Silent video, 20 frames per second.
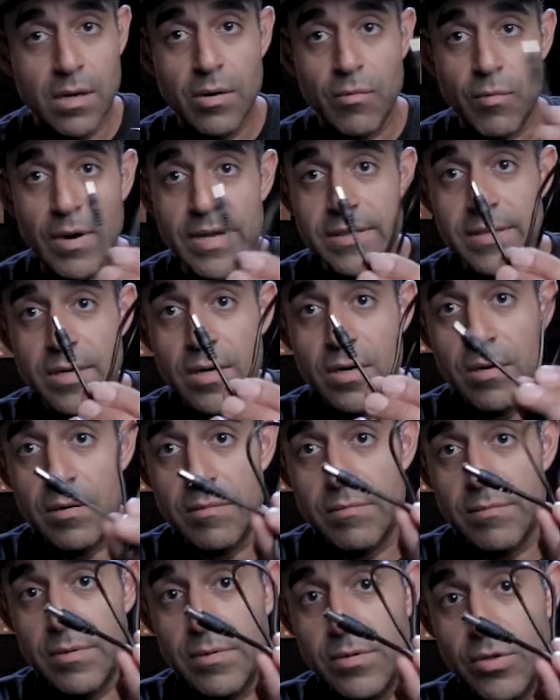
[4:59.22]
right there.
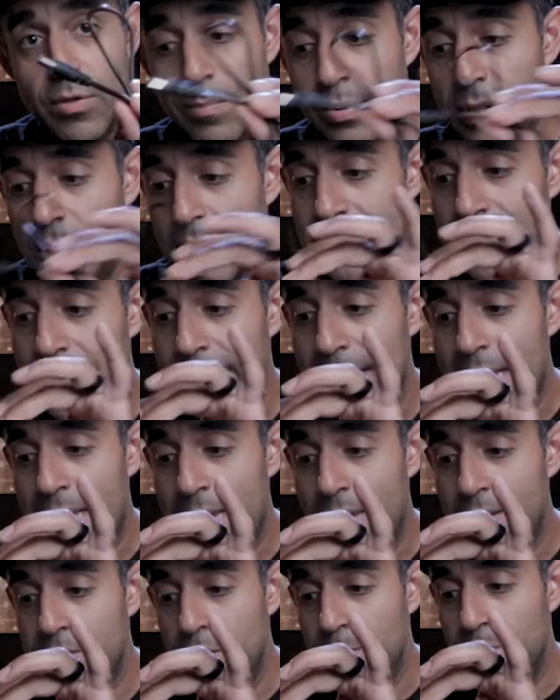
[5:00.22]
You plug that
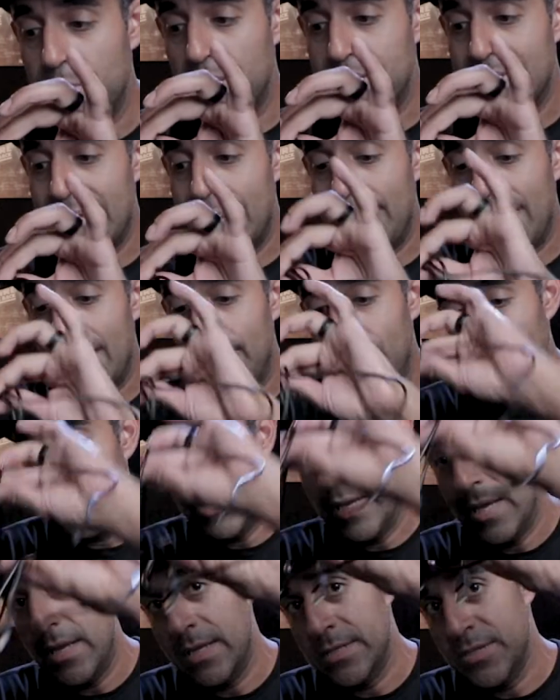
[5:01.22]
bad boy
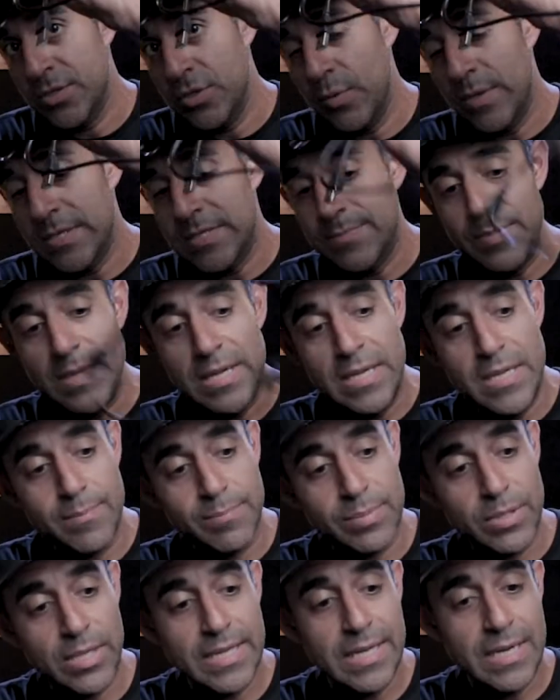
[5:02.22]
in. It's USB.
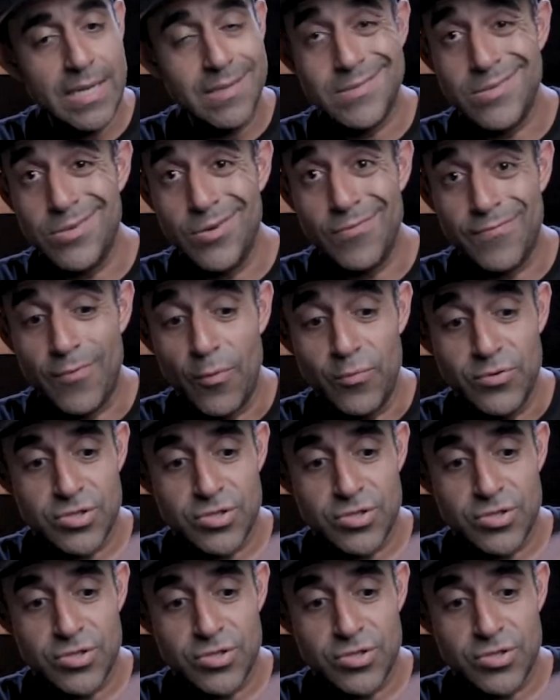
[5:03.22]
Plug it into your phone